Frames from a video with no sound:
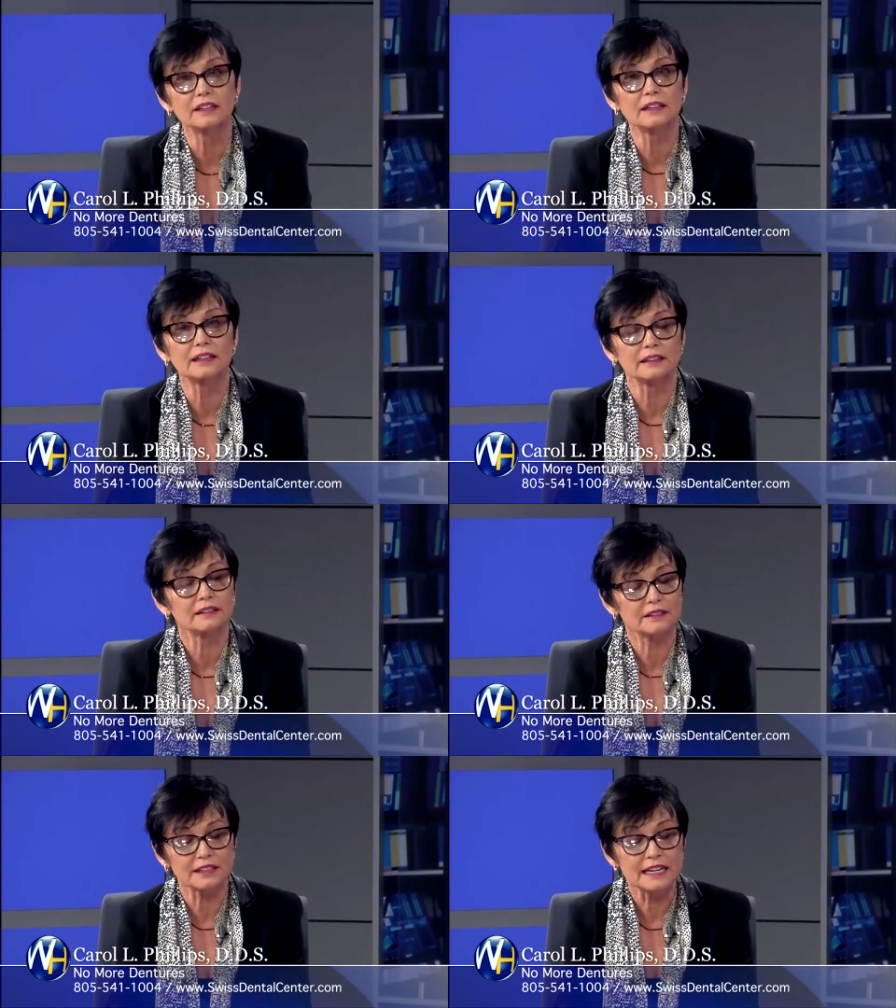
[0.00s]
uh,
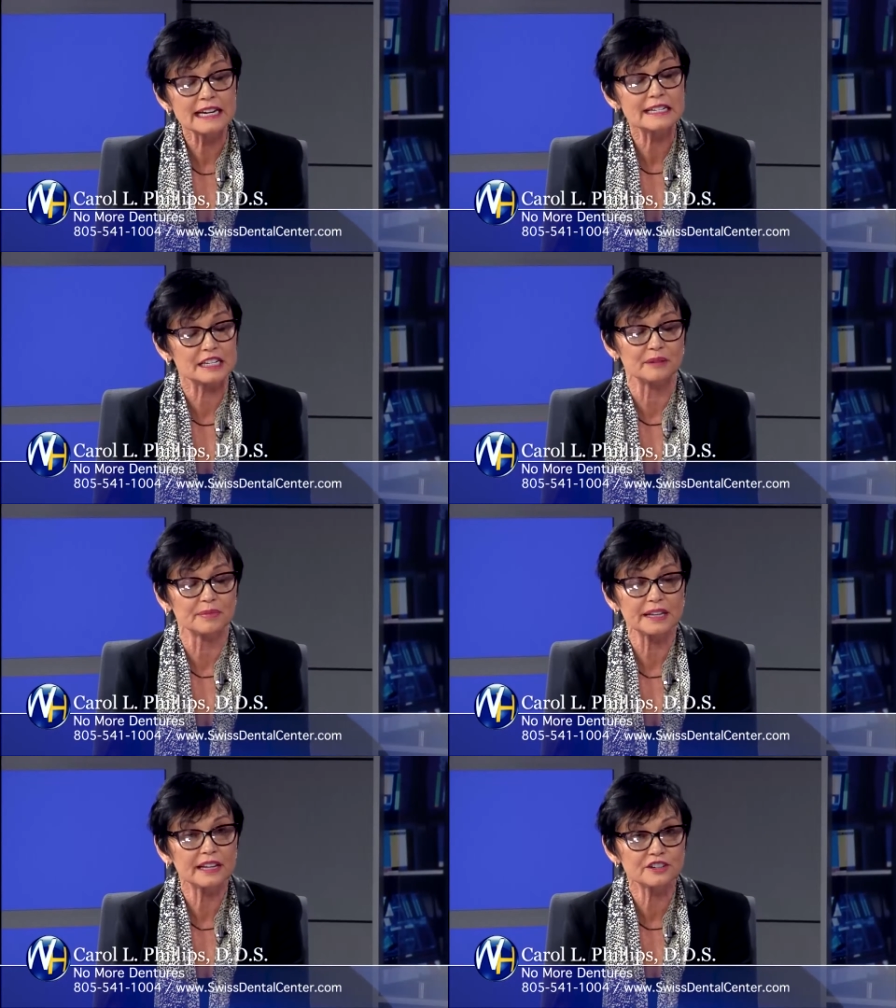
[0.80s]
need
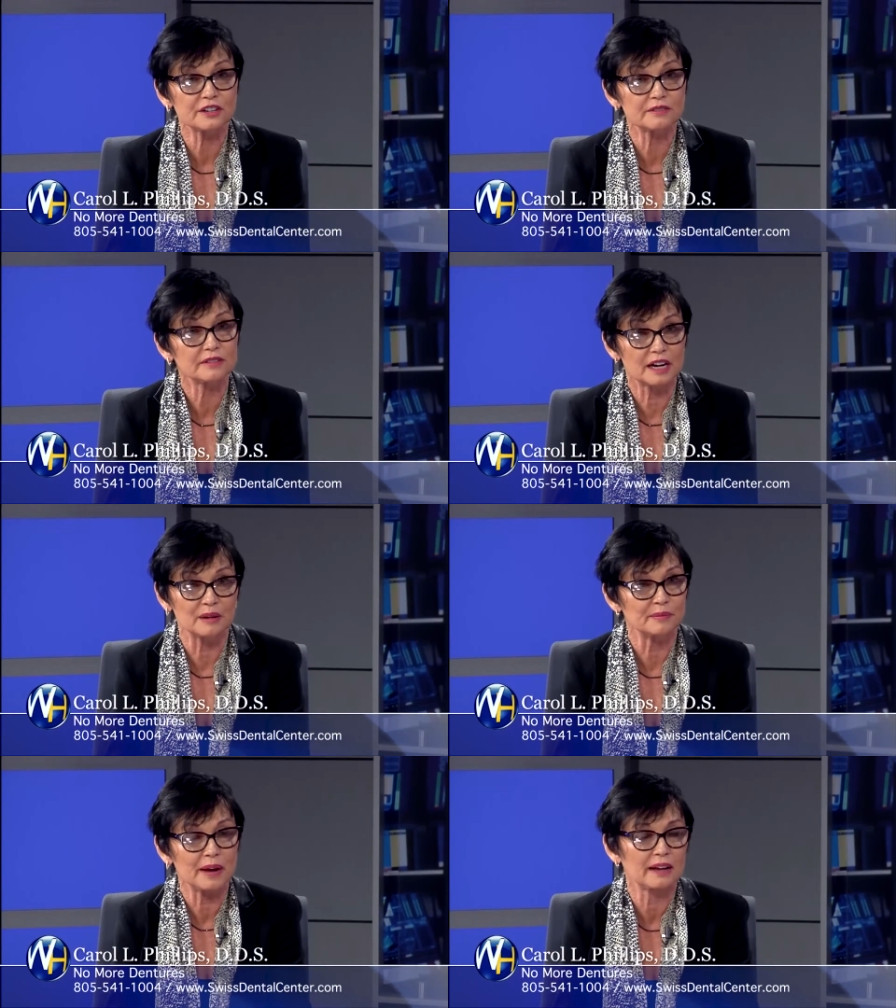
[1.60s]
something, they should
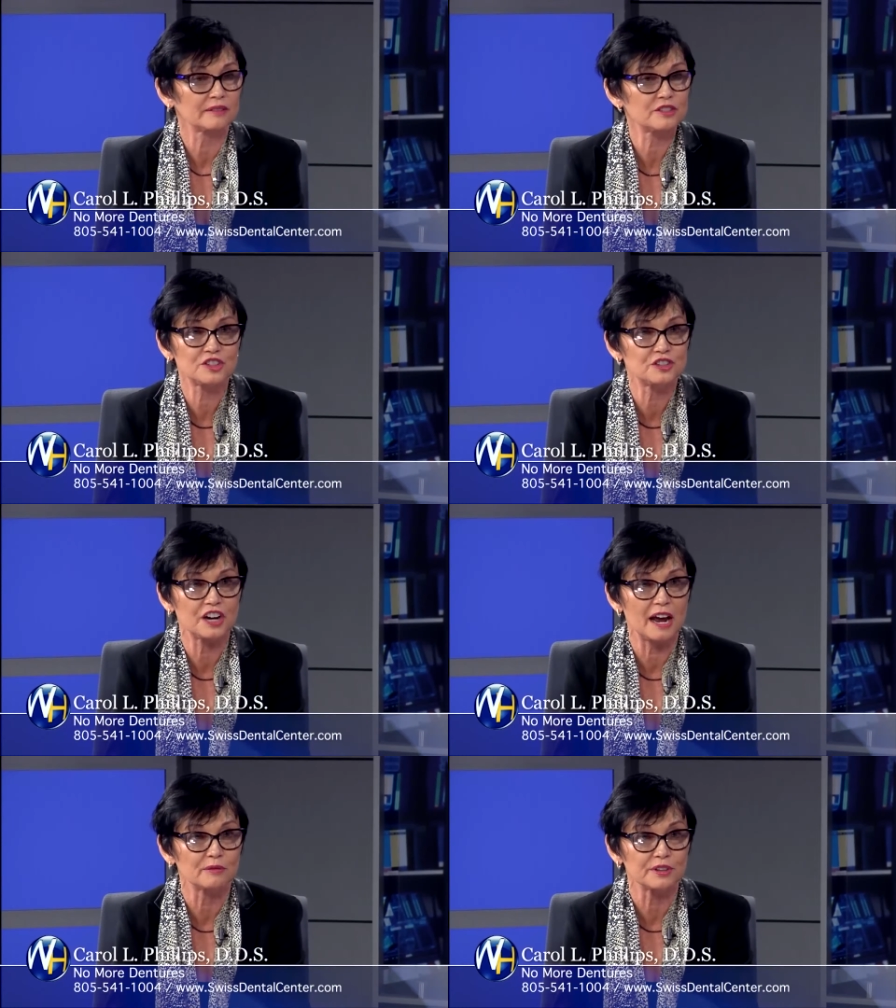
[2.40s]
come
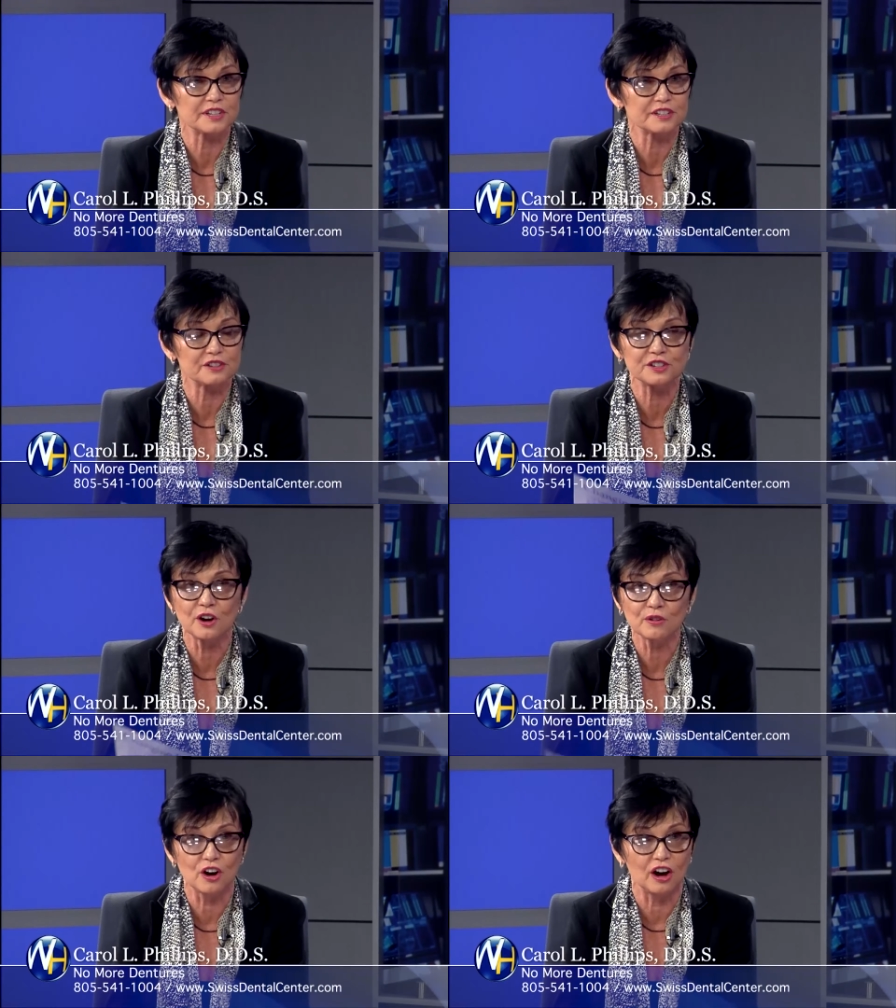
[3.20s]
chat with us. There's
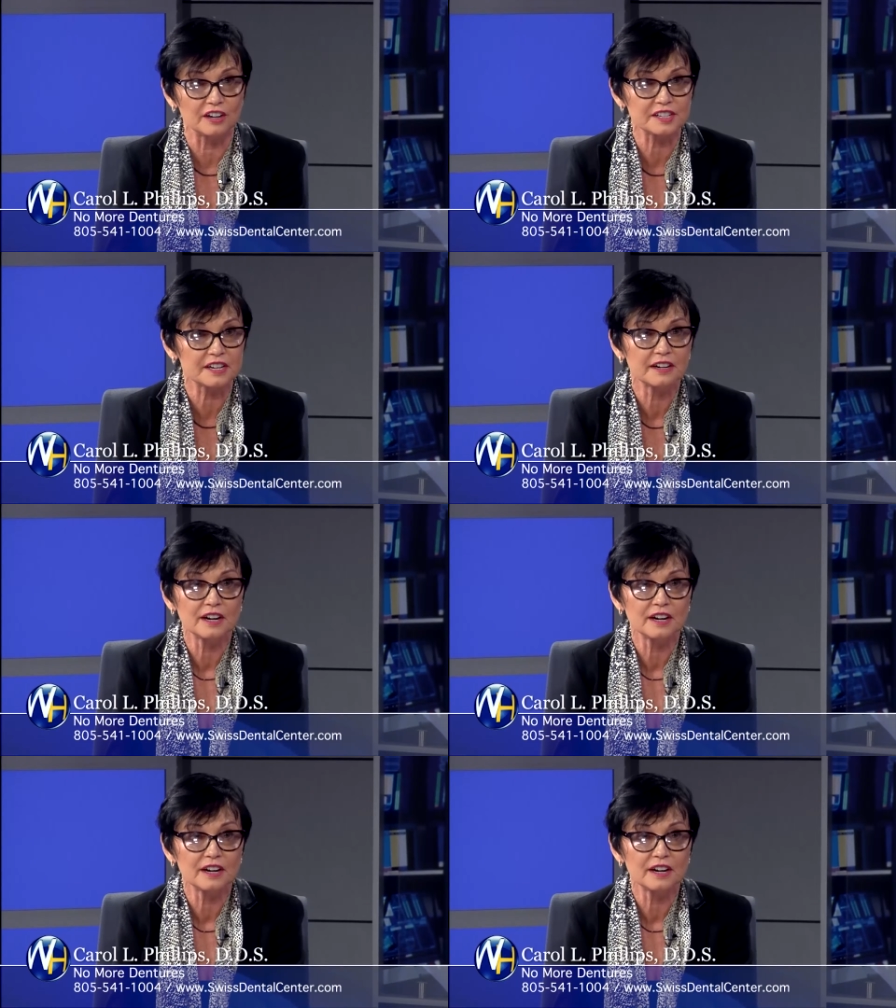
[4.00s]
no cost.